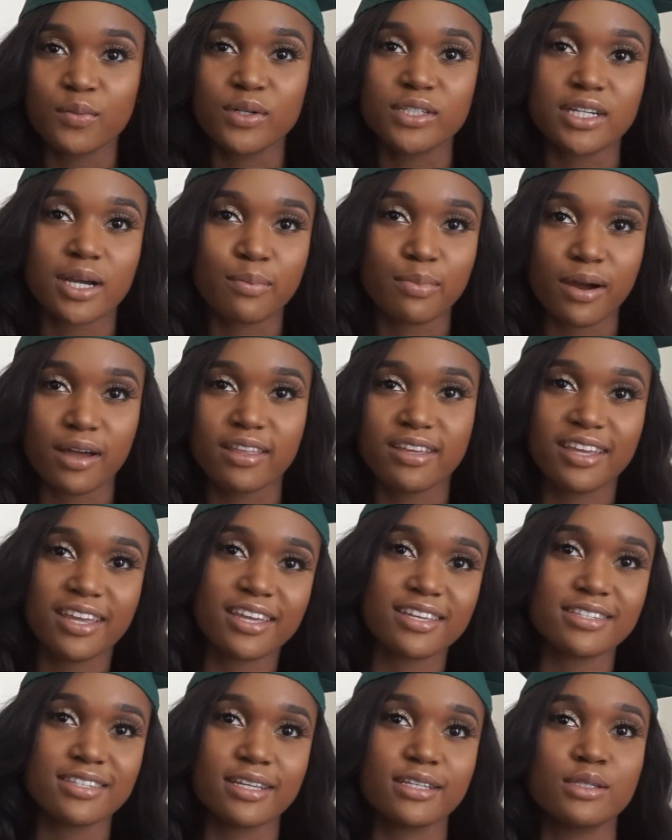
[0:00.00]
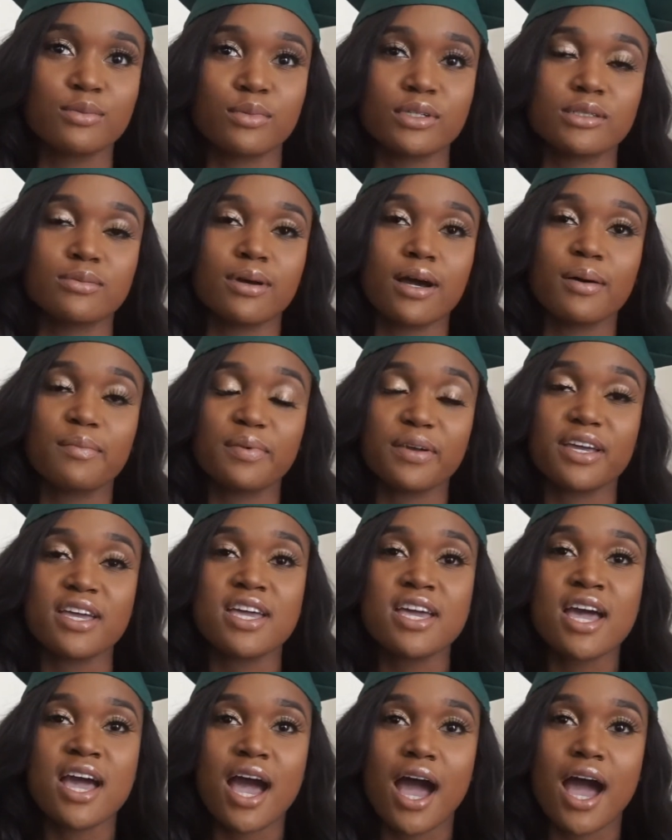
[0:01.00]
which I probably can't say too much about, but